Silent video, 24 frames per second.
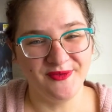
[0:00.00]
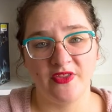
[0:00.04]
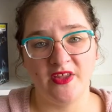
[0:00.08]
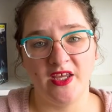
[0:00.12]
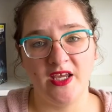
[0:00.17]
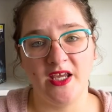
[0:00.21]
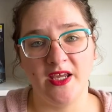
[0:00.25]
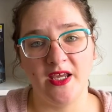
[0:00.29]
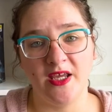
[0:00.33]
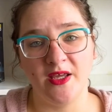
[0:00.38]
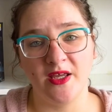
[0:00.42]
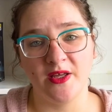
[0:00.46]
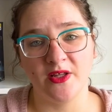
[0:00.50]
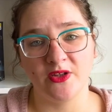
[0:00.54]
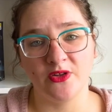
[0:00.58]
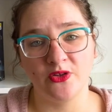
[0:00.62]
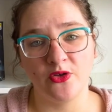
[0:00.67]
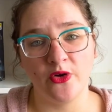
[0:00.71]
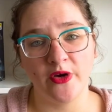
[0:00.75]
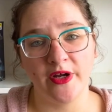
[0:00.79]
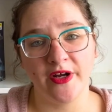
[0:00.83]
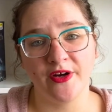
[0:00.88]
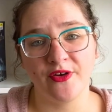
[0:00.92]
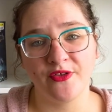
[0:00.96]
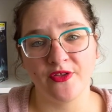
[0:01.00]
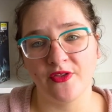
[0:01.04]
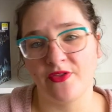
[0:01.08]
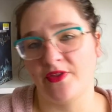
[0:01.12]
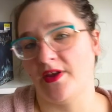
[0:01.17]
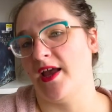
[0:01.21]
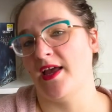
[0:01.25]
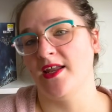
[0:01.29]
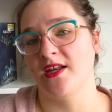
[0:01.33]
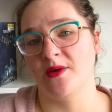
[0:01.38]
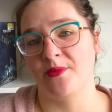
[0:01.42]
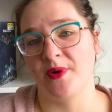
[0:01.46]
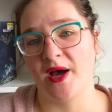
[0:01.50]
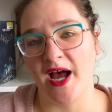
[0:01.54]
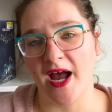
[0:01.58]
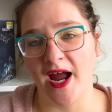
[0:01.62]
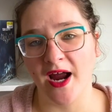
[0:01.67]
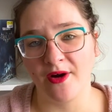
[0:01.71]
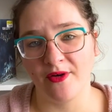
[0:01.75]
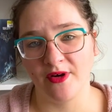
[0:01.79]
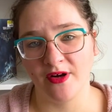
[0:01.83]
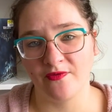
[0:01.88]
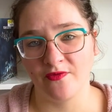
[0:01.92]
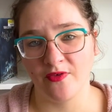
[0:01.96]
The lawyer that they end up
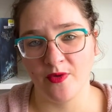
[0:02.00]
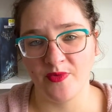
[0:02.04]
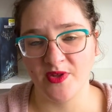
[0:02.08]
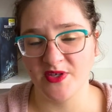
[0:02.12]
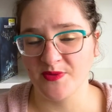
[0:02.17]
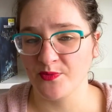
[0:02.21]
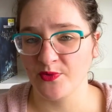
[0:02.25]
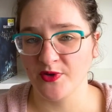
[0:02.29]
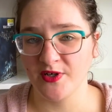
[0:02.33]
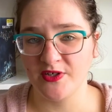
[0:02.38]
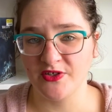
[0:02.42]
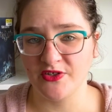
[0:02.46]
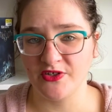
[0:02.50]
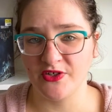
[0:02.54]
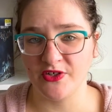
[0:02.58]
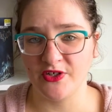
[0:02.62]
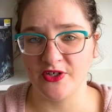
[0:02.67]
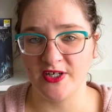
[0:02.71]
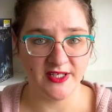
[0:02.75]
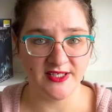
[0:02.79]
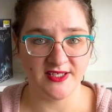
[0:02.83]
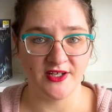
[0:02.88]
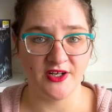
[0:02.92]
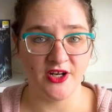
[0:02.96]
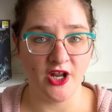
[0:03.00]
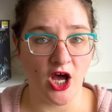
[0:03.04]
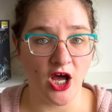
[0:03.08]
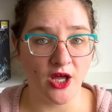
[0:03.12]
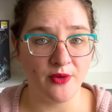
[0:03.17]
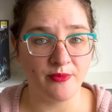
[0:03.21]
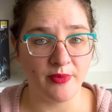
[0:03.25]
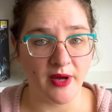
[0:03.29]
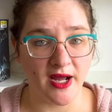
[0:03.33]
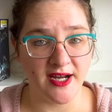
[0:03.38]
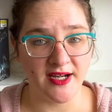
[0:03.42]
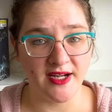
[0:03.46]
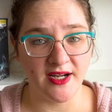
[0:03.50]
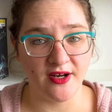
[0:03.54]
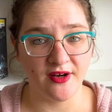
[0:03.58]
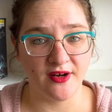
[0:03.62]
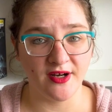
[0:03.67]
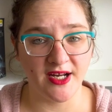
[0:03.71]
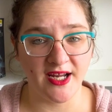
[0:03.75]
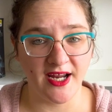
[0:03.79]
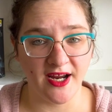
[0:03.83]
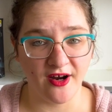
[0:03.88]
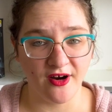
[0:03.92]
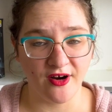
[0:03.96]
hiring from this priesthood is a
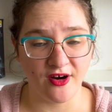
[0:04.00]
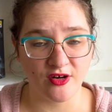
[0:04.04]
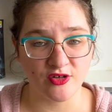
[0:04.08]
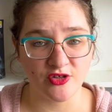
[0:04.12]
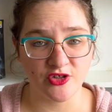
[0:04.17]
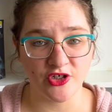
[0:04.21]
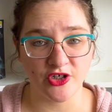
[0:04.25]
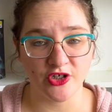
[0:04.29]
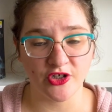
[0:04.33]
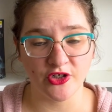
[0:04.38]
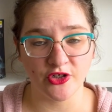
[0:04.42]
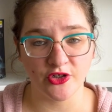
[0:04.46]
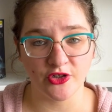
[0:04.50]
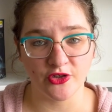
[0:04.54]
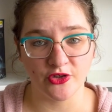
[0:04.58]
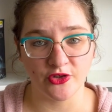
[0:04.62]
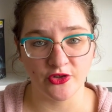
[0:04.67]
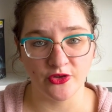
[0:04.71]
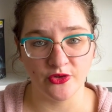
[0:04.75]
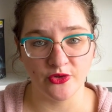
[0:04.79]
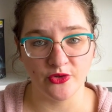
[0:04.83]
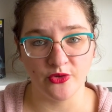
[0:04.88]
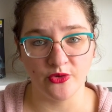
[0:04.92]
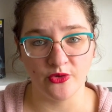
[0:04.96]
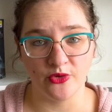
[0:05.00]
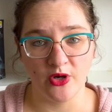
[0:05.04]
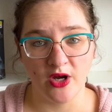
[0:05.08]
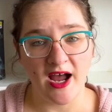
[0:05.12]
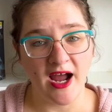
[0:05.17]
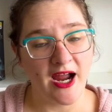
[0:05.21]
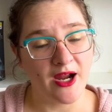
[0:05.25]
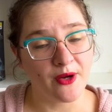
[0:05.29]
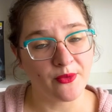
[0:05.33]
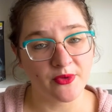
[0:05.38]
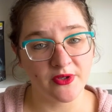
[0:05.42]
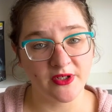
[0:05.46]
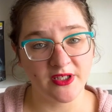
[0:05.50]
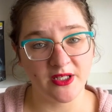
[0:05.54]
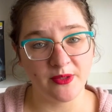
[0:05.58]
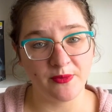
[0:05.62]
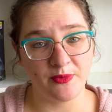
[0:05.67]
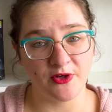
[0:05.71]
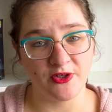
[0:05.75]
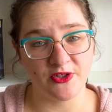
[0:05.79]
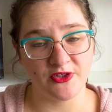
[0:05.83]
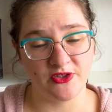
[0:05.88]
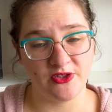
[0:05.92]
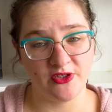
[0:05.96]
non-binary character who I really
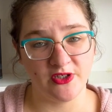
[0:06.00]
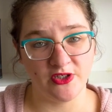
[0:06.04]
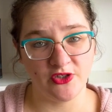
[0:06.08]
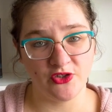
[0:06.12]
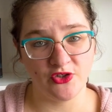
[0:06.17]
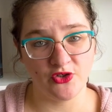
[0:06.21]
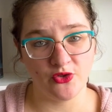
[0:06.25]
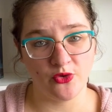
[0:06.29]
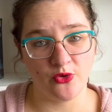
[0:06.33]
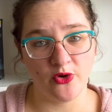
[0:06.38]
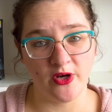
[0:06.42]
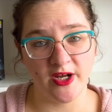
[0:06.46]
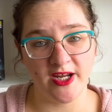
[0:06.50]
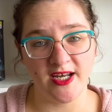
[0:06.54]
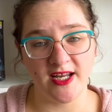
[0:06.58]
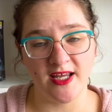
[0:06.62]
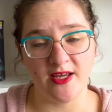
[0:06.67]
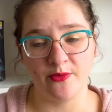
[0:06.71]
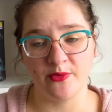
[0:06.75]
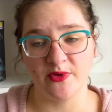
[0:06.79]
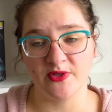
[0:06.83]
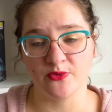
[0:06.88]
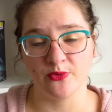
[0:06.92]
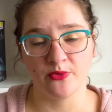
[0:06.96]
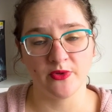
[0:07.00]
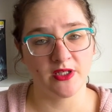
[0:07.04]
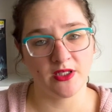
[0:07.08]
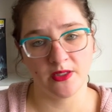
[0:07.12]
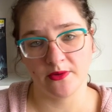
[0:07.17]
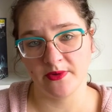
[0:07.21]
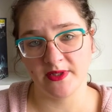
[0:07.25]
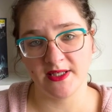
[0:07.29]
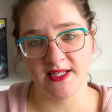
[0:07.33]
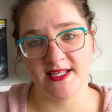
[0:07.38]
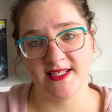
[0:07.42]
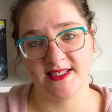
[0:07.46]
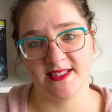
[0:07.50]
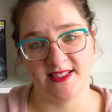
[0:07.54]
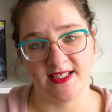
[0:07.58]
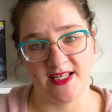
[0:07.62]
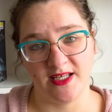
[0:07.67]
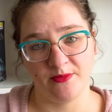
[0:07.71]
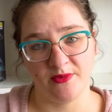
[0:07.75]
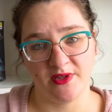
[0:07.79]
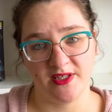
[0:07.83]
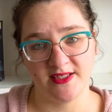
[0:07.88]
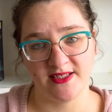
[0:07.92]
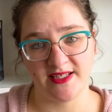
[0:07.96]
personally enjoyed. It was really, really
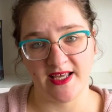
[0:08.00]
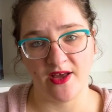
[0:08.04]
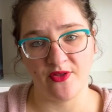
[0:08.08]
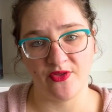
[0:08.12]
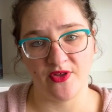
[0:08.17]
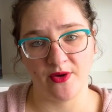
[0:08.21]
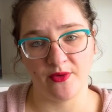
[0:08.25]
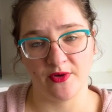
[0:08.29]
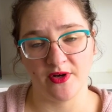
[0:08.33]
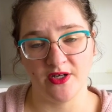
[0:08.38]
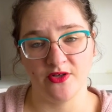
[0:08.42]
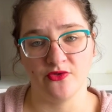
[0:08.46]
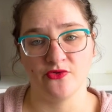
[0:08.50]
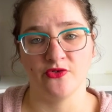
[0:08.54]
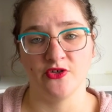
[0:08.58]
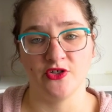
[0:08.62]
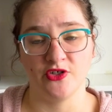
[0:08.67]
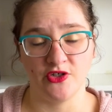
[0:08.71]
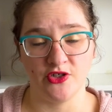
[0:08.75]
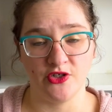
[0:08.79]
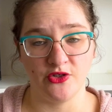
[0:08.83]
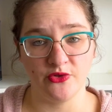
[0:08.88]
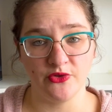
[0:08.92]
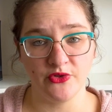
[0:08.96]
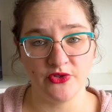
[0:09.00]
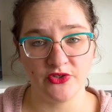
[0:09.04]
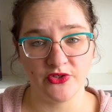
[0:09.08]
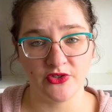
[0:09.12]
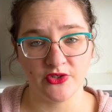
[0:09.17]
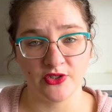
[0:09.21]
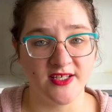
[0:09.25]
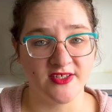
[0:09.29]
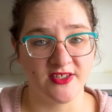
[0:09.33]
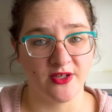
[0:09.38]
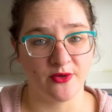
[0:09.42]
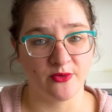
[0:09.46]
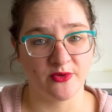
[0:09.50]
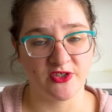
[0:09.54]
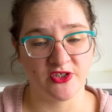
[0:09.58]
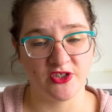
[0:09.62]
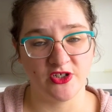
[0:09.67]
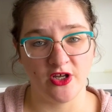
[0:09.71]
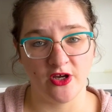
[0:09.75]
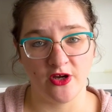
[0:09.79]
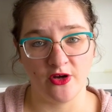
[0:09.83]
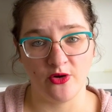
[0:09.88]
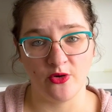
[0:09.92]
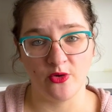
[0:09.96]
seamless how they were introduced. There was
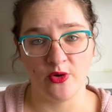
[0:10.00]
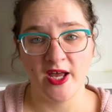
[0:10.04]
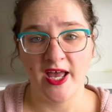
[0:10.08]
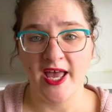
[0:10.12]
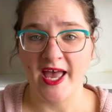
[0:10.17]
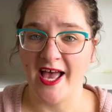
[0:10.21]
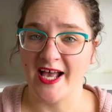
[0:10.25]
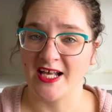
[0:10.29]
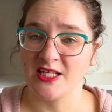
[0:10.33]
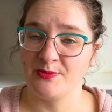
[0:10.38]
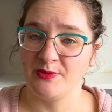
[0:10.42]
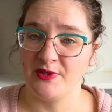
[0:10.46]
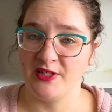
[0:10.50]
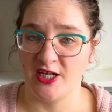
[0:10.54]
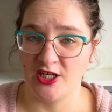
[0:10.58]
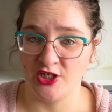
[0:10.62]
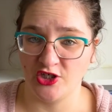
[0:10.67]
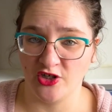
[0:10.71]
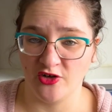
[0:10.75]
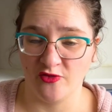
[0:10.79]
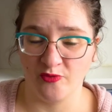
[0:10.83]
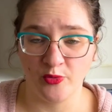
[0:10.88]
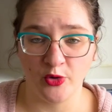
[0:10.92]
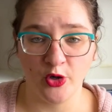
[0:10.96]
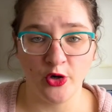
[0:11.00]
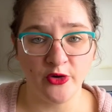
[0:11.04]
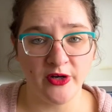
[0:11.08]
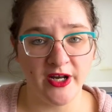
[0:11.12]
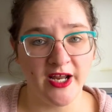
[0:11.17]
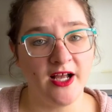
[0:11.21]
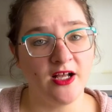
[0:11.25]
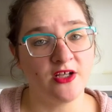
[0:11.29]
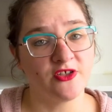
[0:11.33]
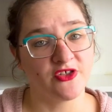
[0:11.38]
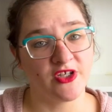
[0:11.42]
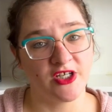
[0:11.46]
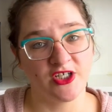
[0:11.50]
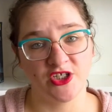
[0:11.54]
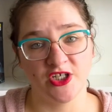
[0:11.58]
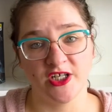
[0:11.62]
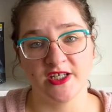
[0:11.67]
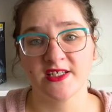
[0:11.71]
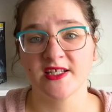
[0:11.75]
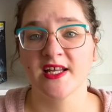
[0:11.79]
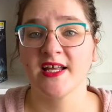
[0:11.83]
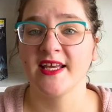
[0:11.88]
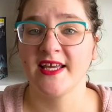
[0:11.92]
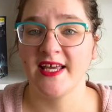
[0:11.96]
no explanation of pronouns. They
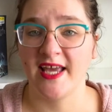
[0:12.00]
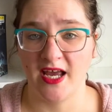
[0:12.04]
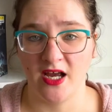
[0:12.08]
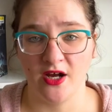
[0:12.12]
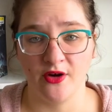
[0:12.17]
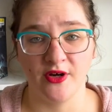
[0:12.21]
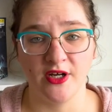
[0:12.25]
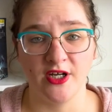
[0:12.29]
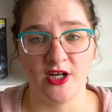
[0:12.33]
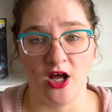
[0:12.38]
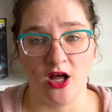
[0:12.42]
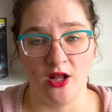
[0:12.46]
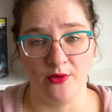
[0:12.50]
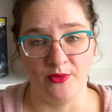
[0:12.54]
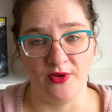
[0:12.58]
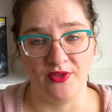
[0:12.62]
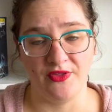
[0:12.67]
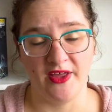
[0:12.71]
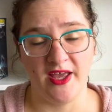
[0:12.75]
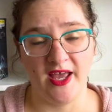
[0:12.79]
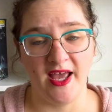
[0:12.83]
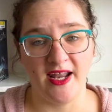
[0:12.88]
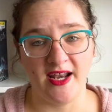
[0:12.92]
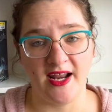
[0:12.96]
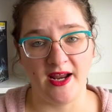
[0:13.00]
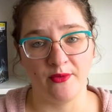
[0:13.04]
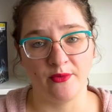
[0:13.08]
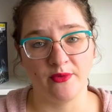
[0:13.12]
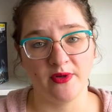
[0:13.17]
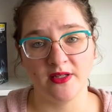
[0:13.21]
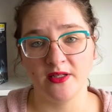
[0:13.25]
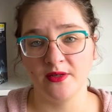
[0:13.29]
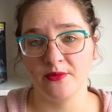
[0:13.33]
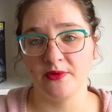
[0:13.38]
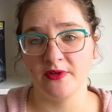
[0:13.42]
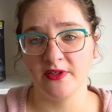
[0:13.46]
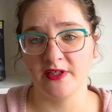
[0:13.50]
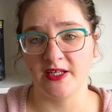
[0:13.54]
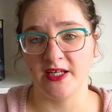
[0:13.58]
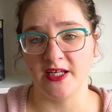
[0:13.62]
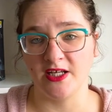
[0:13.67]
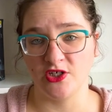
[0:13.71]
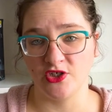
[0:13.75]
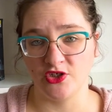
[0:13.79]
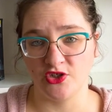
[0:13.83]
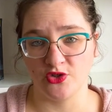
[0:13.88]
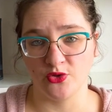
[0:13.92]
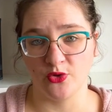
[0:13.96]
just carried on with it. And I really, really
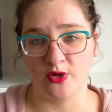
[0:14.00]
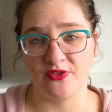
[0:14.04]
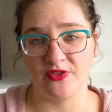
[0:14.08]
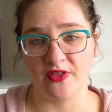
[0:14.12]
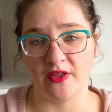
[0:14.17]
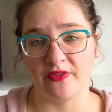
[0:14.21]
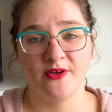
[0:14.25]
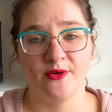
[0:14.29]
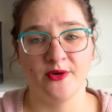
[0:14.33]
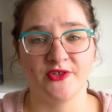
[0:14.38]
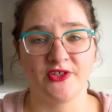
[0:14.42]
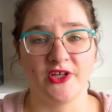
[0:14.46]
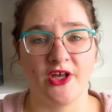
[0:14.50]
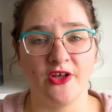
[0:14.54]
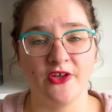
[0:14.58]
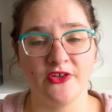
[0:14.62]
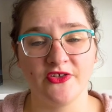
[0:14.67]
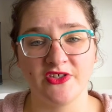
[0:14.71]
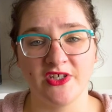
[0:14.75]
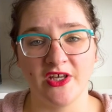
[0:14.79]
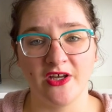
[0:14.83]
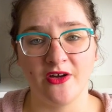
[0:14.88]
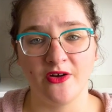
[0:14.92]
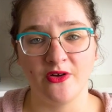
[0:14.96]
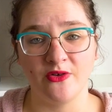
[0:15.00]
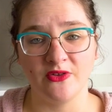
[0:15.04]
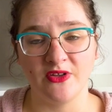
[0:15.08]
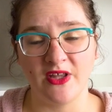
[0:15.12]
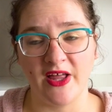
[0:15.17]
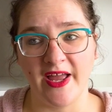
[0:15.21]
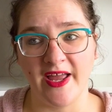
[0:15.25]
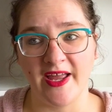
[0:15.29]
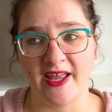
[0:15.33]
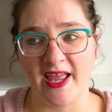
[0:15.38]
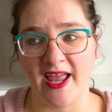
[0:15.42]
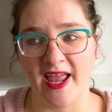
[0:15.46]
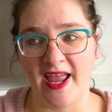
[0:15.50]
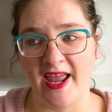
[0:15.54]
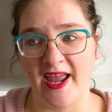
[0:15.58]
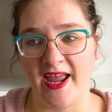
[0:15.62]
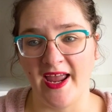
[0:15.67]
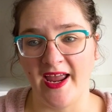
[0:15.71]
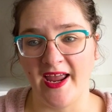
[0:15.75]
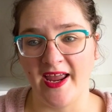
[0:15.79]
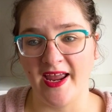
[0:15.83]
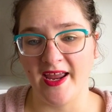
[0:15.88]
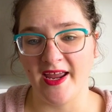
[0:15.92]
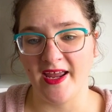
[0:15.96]
enjoyed that. There was also like
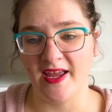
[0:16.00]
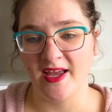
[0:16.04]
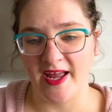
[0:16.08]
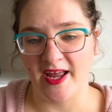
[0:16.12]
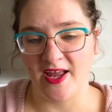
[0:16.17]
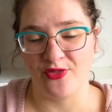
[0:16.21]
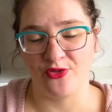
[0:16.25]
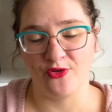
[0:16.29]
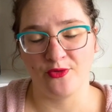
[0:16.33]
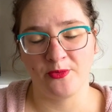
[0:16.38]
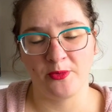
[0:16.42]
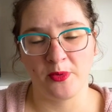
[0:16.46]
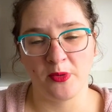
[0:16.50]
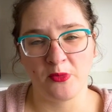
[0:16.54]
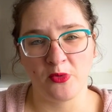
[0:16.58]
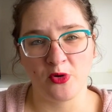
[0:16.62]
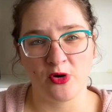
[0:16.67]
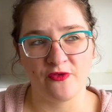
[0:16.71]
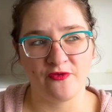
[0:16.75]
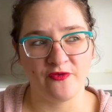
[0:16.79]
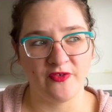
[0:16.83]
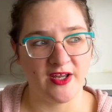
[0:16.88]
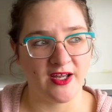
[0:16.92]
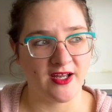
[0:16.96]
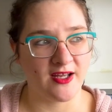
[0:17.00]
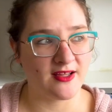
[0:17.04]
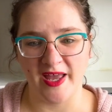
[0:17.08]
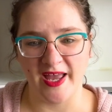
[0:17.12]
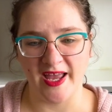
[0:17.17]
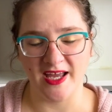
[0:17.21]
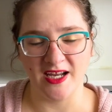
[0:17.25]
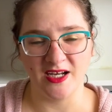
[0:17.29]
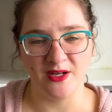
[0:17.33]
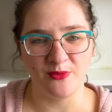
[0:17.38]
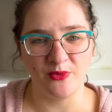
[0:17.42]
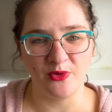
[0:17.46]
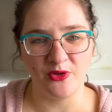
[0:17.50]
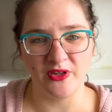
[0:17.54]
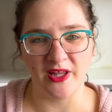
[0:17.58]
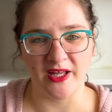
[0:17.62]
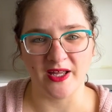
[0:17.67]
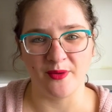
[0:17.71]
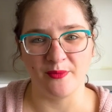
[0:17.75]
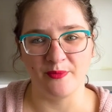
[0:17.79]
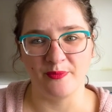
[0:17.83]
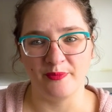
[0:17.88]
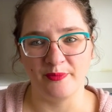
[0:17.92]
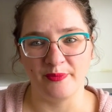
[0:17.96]
a anthropomorphic animal, like
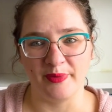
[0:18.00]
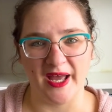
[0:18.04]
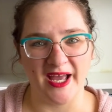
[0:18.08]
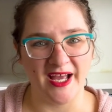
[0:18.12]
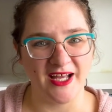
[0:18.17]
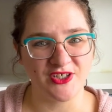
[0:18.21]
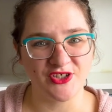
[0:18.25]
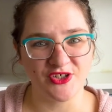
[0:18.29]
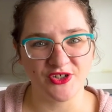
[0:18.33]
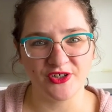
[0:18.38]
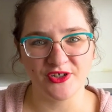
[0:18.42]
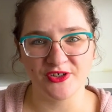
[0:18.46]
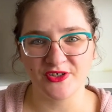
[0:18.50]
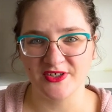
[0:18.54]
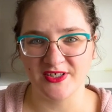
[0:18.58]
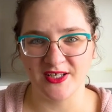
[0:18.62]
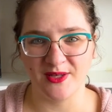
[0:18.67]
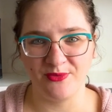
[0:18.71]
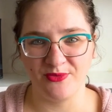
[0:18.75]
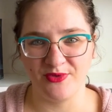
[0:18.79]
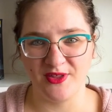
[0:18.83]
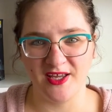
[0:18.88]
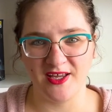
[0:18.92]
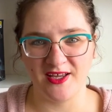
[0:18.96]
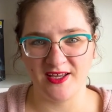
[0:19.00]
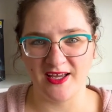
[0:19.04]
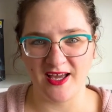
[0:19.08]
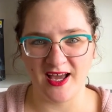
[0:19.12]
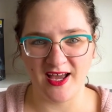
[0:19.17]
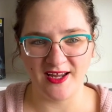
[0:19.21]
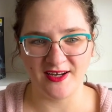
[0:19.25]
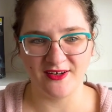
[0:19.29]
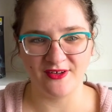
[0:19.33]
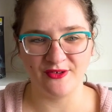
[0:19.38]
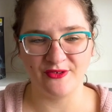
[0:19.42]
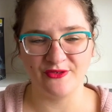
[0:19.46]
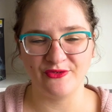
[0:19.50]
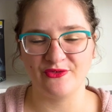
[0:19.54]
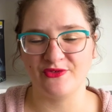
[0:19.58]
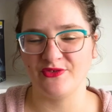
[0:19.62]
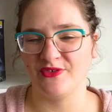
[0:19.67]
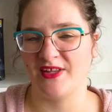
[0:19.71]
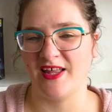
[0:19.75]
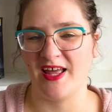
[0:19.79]
a badger or something kind of.